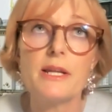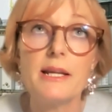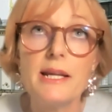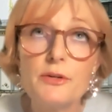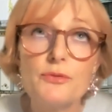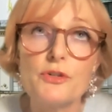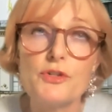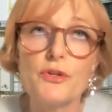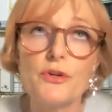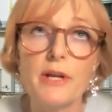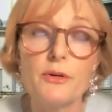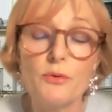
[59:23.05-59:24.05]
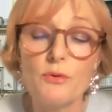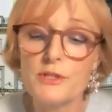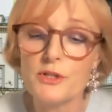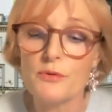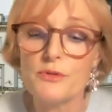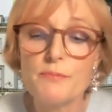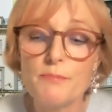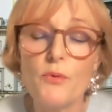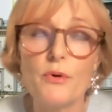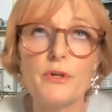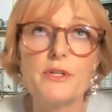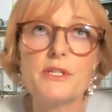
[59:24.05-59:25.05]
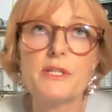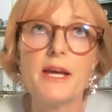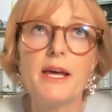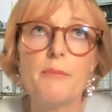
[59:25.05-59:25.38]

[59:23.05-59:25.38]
literature, and also sports,